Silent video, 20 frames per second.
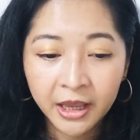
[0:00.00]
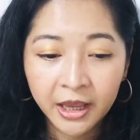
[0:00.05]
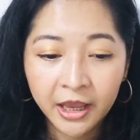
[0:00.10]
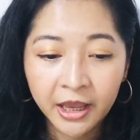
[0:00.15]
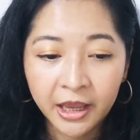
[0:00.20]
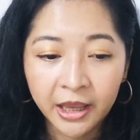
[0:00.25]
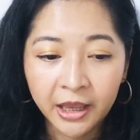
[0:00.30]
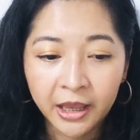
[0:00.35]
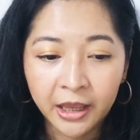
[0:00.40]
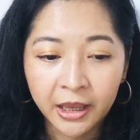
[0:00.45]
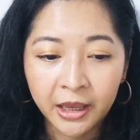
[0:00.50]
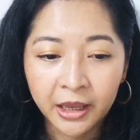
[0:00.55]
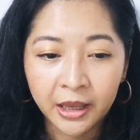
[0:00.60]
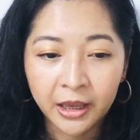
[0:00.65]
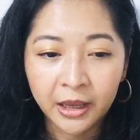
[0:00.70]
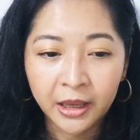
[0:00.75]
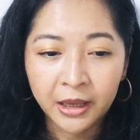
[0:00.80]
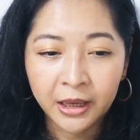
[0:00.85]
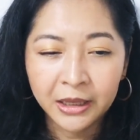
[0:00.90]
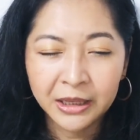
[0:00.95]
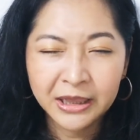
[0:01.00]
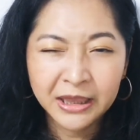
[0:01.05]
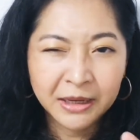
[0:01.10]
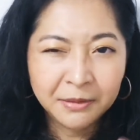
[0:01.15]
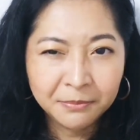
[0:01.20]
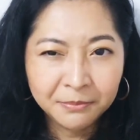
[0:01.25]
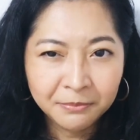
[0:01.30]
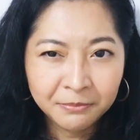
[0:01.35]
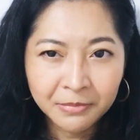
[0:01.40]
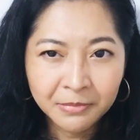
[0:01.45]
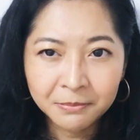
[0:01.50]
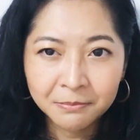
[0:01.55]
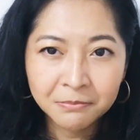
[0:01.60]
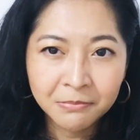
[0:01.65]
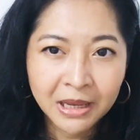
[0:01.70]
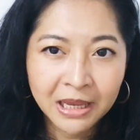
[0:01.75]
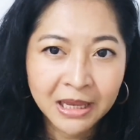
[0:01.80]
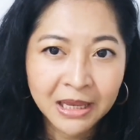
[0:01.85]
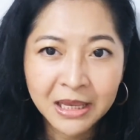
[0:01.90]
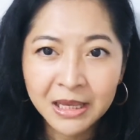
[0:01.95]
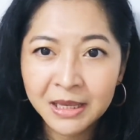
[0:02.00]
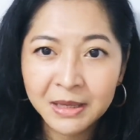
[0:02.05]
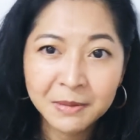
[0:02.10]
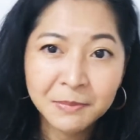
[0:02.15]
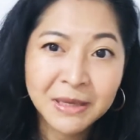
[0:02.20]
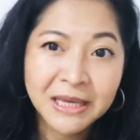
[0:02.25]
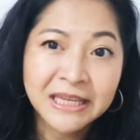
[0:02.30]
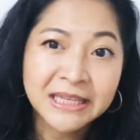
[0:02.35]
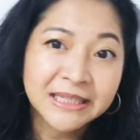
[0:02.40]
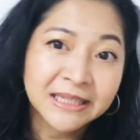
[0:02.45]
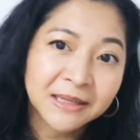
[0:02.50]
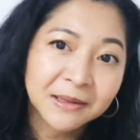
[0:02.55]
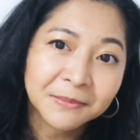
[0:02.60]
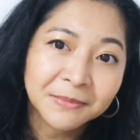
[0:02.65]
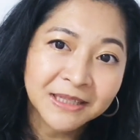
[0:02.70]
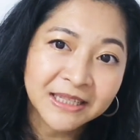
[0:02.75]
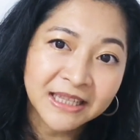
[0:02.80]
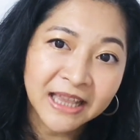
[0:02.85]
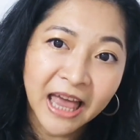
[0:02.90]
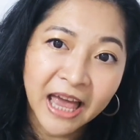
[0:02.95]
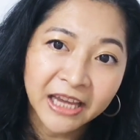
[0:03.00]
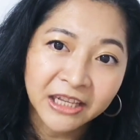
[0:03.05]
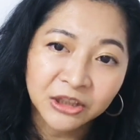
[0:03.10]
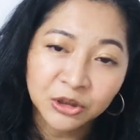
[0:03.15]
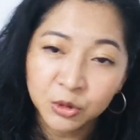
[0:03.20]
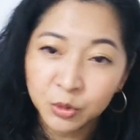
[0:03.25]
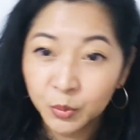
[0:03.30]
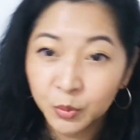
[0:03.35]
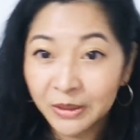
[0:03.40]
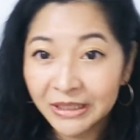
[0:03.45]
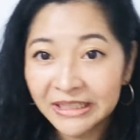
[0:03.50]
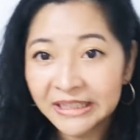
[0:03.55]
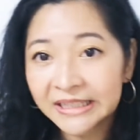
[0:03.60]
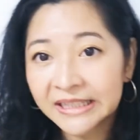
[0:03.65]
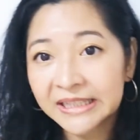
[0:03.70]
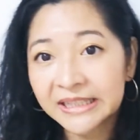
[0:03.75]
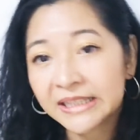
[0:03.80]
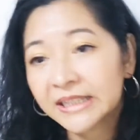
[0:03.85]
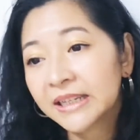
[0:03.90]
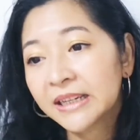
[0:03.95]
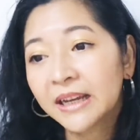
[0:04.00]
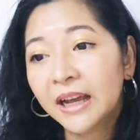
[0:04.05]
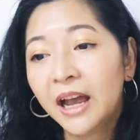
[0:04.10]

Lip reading: and there may be some slight tweaks,